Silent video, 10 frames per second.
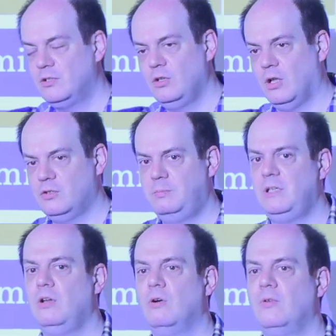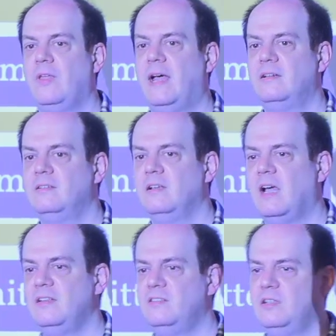not below that.
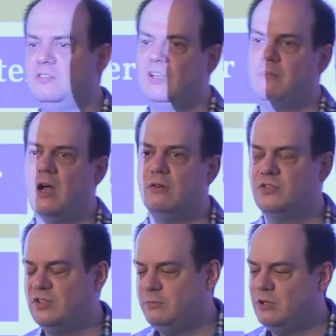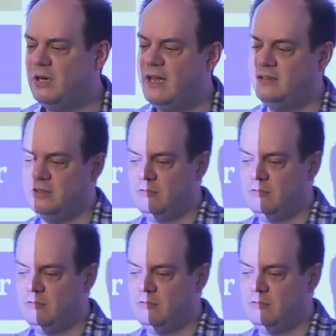I somehow simulate the